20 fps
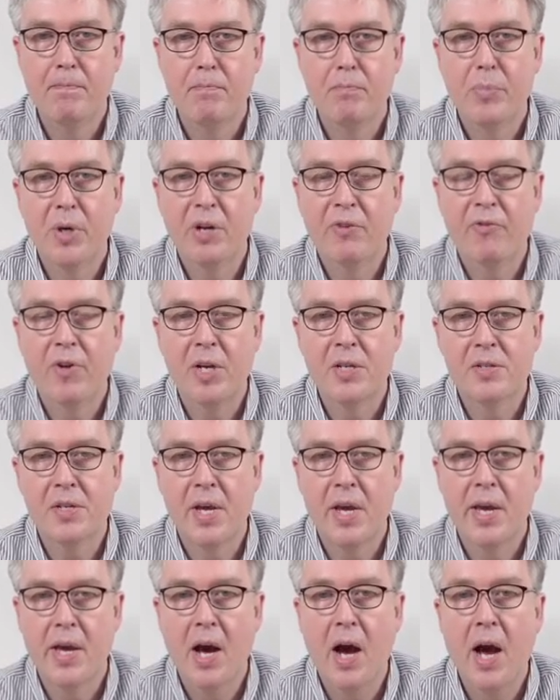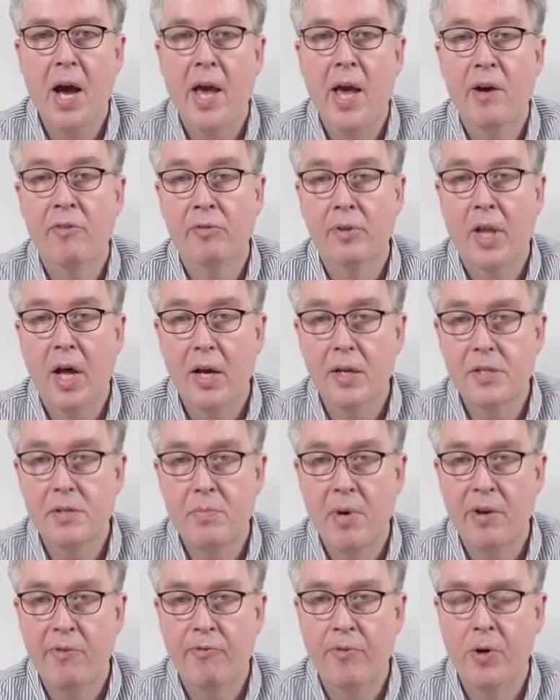But if I say, I have lost
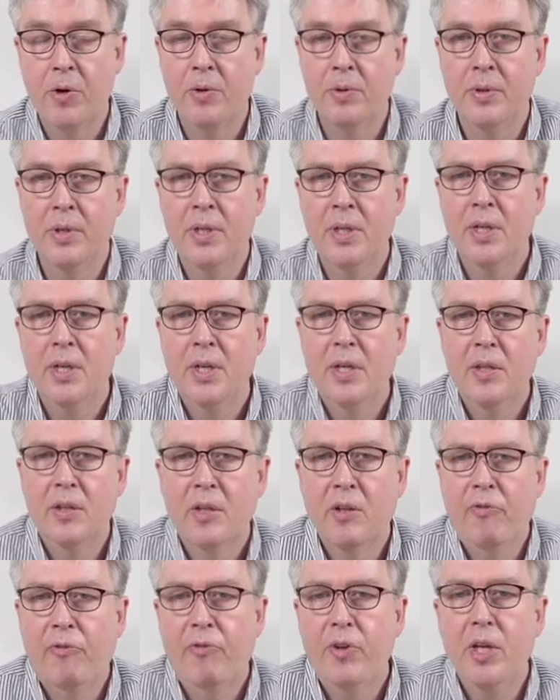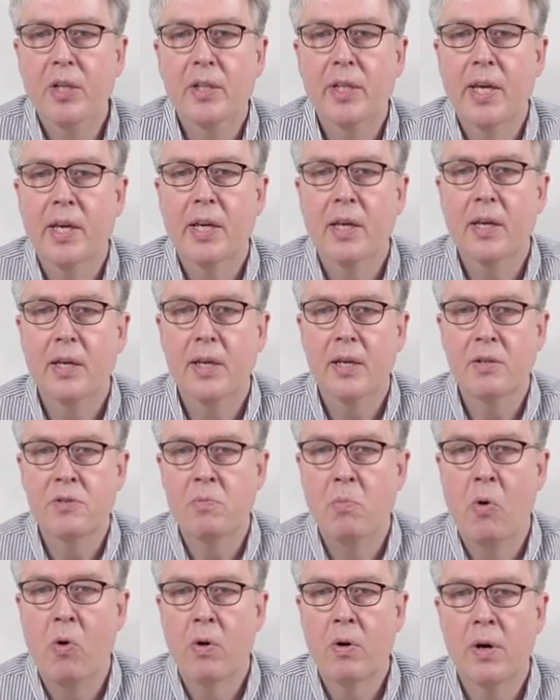my phone, the feeling is
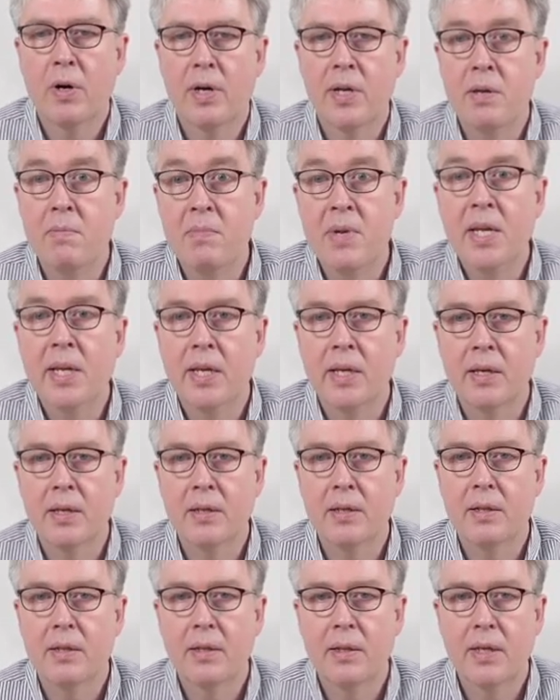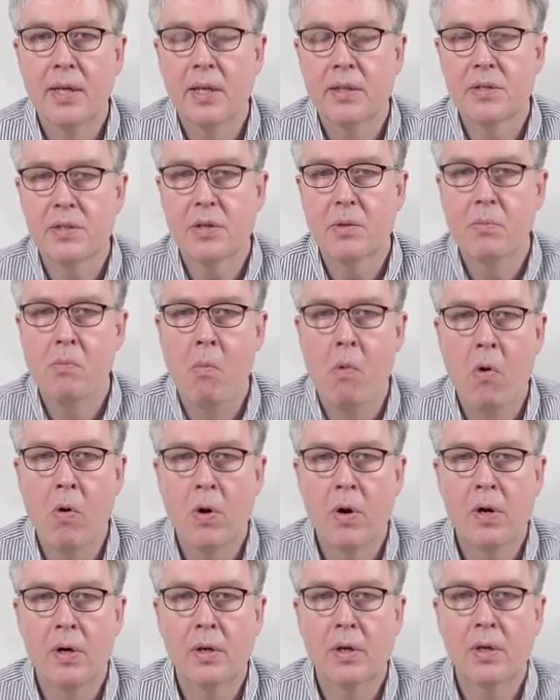more immediate. It's
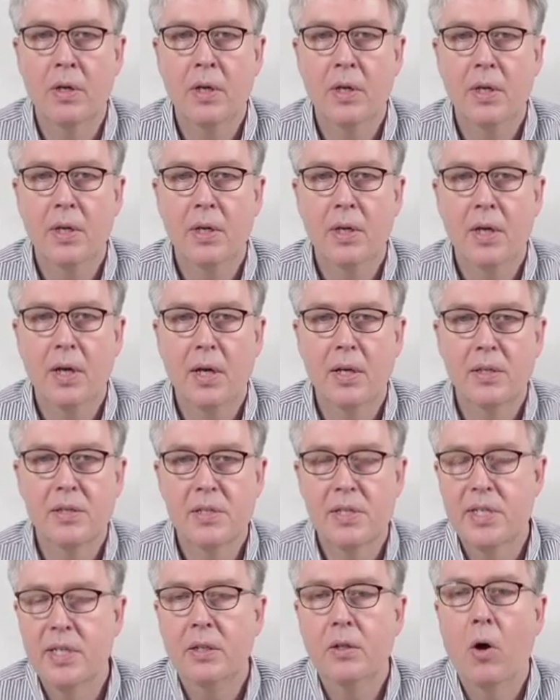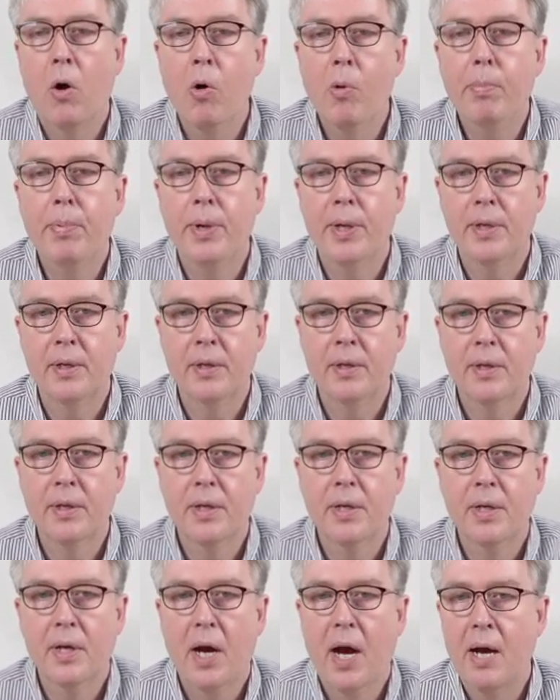more still open.
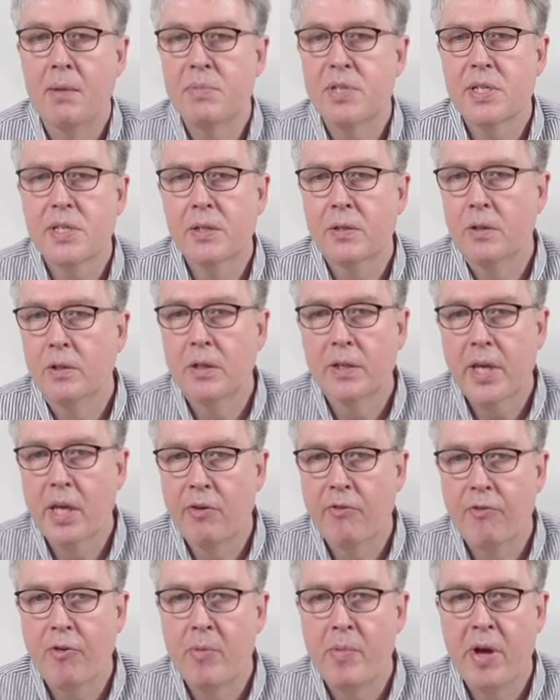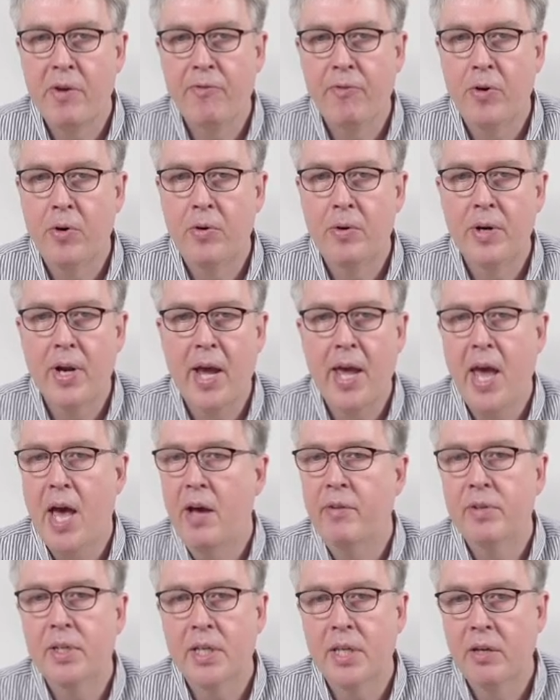I'm still looking for my phone. I
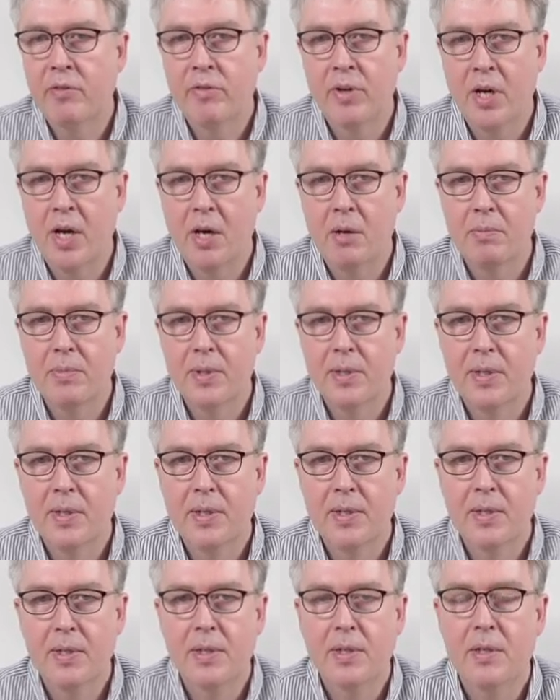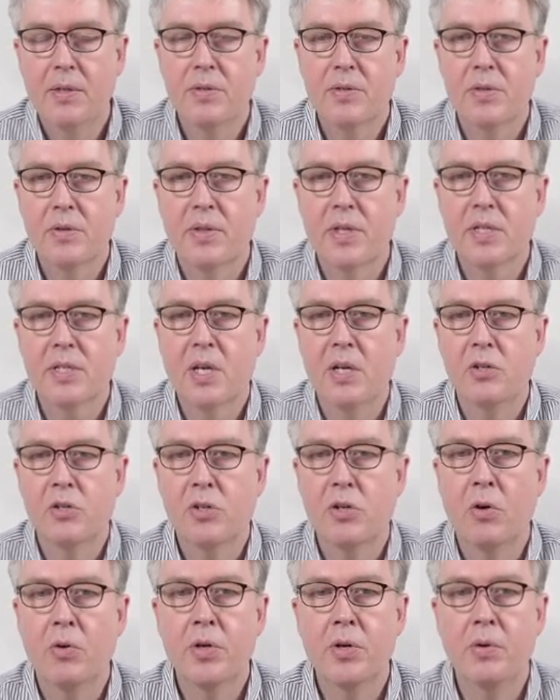haven't given up. So this can
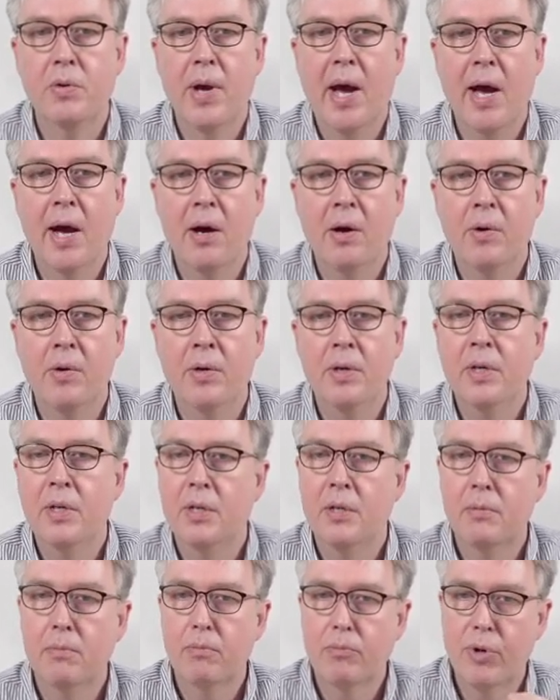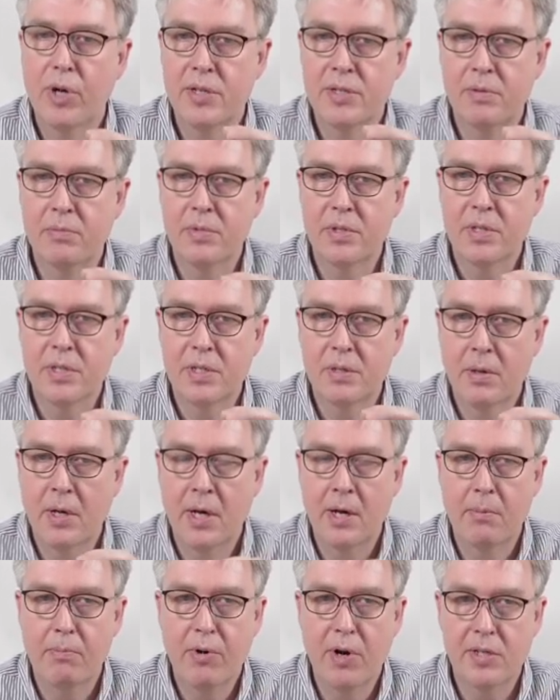show you how present,
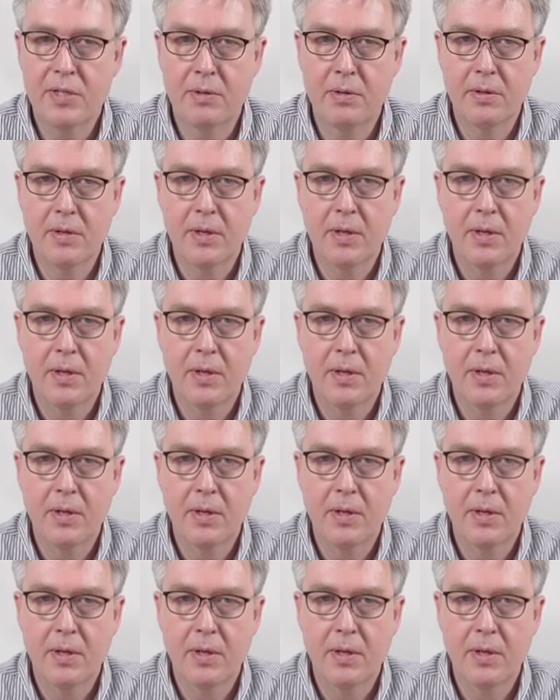uh, present,